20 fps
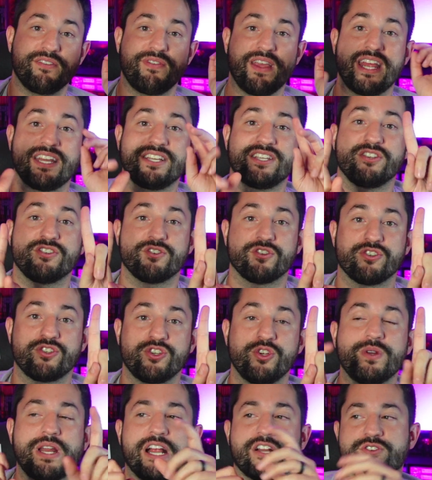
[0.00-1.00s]
advantage
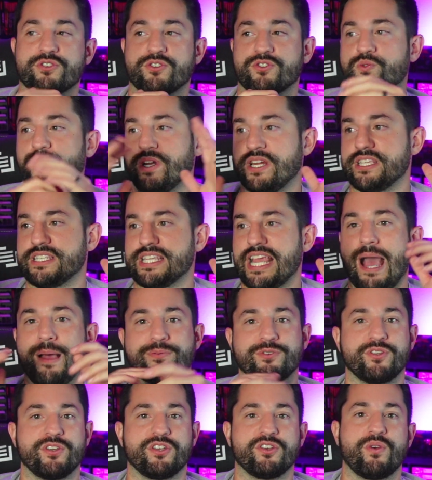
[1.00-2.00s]
2 natural 20s.
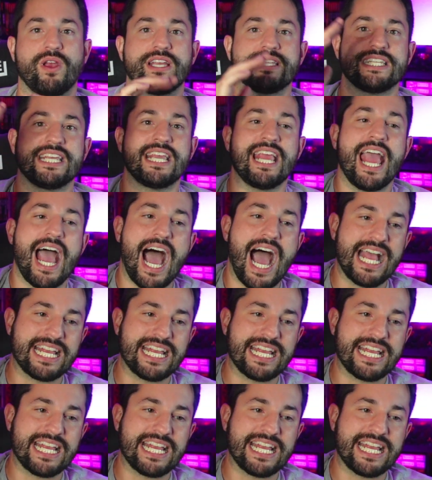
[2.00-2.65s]
Absolutely crazy.